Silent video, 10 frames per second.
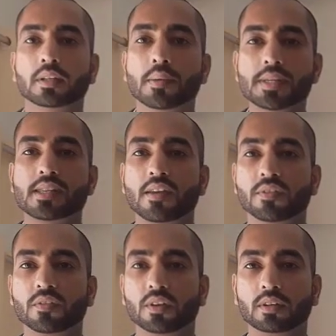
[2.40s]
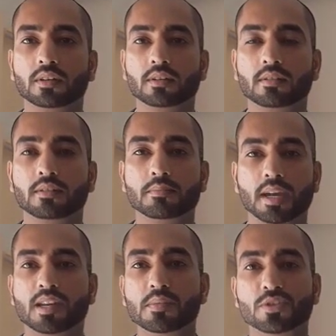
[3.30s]
Namaste everyone,
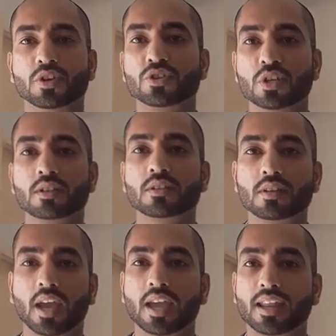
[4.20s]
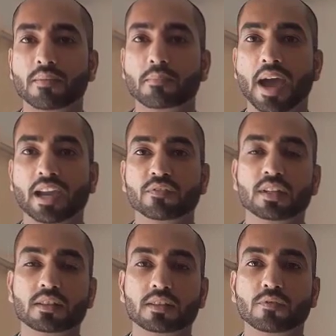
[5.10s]
my name is Rajat and I'm back
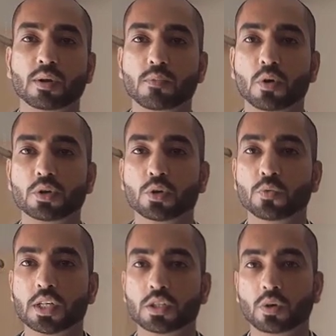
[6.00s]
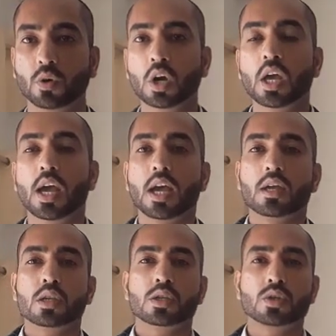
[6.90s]
with one more new video.
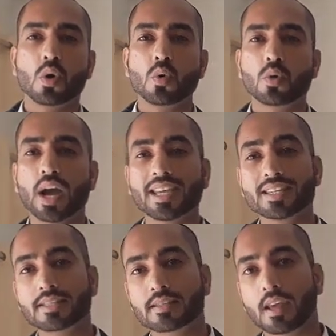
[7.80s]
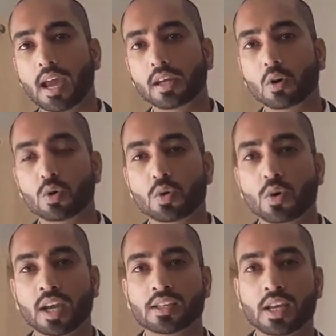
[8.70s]
So guys, I know you
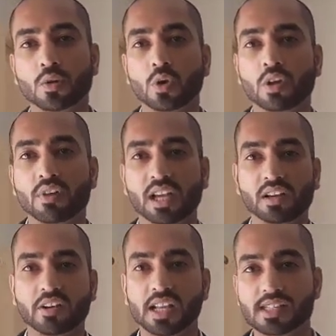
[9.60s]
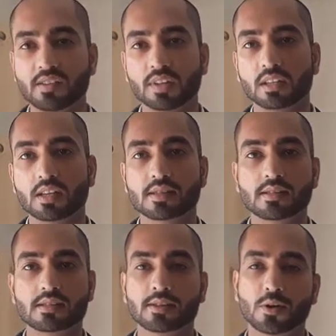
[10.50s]
guys are going very crazy with
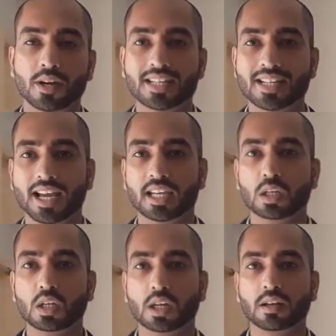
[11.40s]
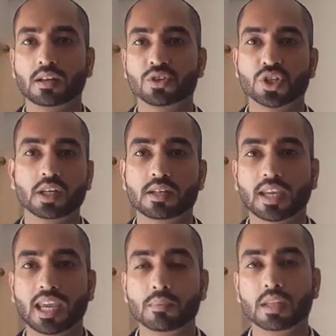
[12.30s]
this current time. The shit
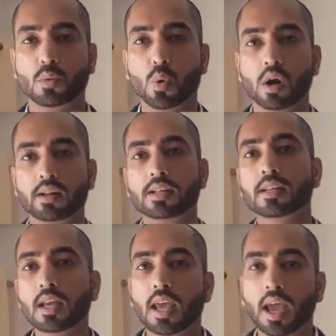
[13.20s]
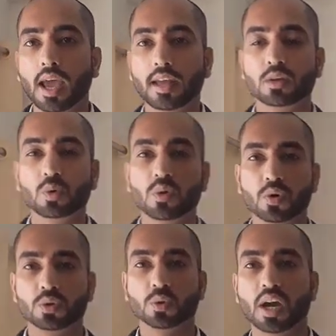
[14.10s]
came in the world and
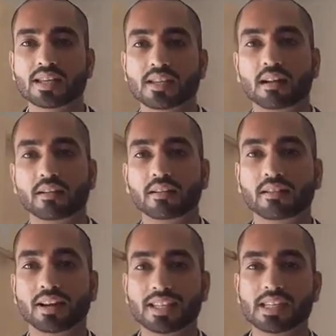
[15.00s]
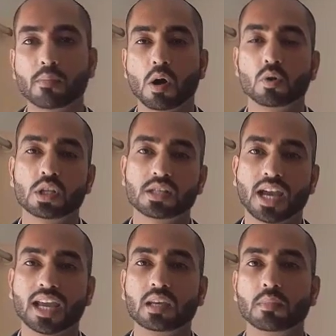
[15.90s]
you guys are crazy about the
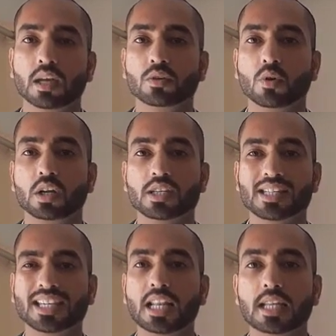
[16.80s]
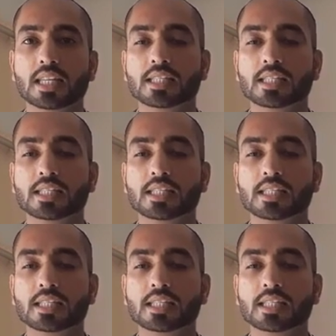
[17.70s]
time and you are just killing